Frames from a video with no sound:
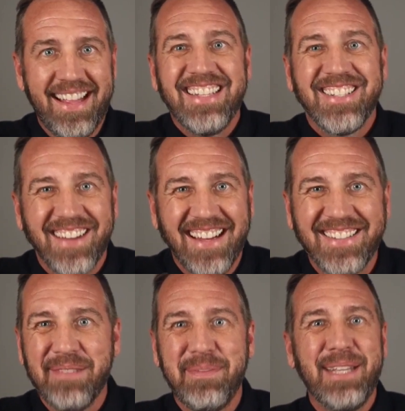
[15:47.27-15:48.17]

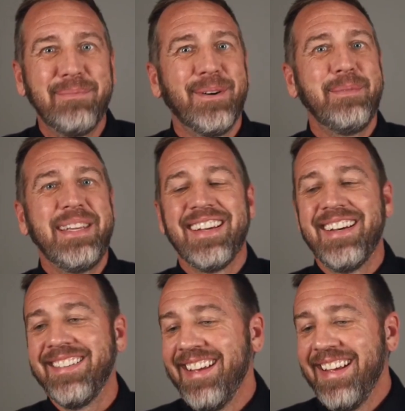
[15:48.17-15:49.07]
Trust the people,
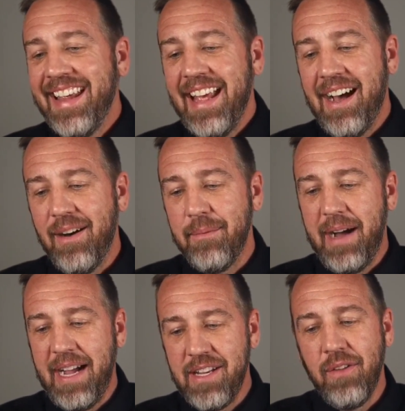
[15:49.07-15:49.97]
because
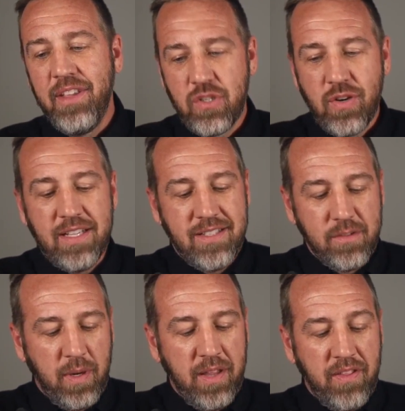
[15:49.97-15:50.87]
I know that trust is
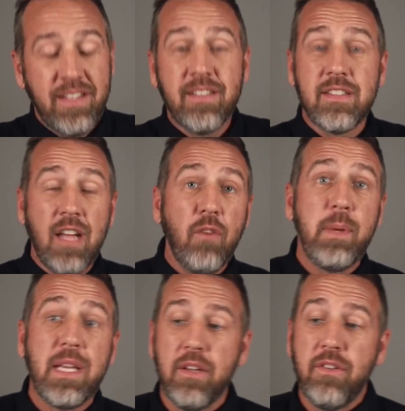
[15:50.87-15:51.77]
one of the things that's tough,
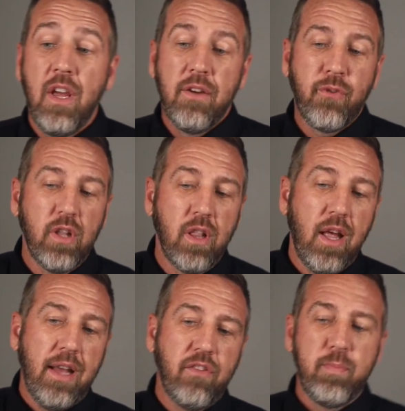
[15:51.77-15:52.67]
because for a
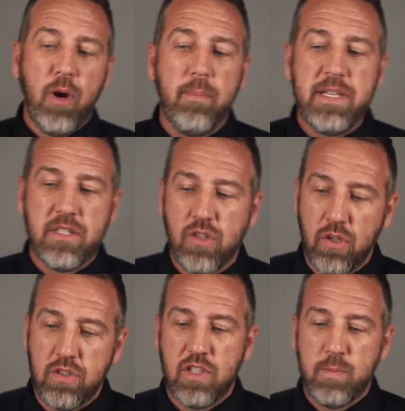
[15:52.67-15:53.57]
lot of small business
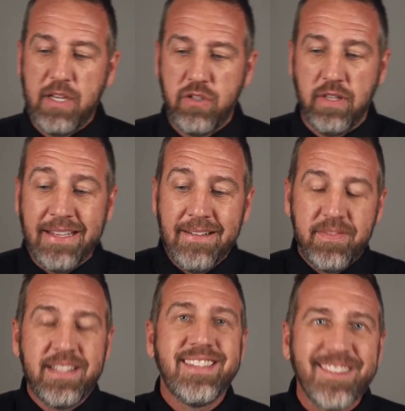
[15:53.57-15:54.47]
owners, especially,
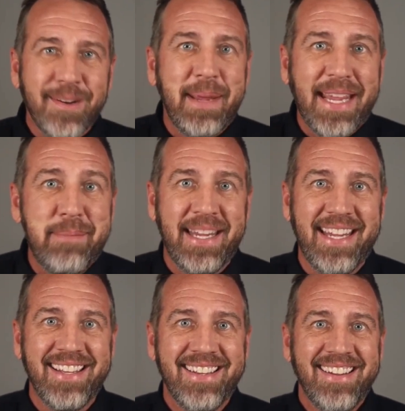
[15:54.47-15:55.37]
this is our baby,
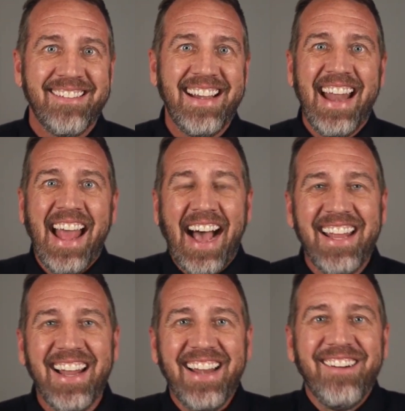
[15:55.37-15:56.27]
right?
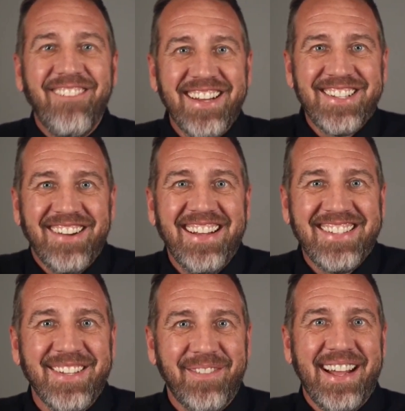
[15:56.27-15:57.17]
I don't want to trust
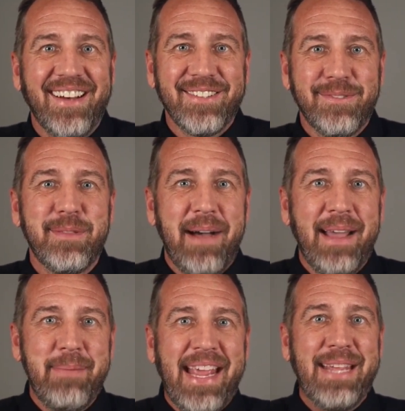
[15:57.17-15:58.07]
someone else with my
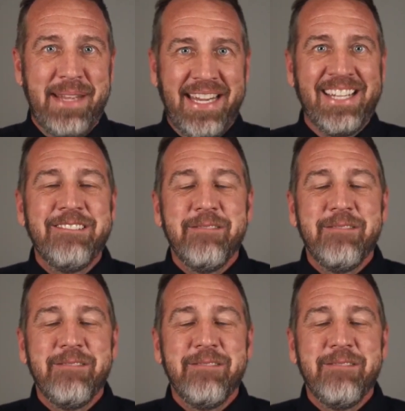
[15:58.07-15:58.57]
baby.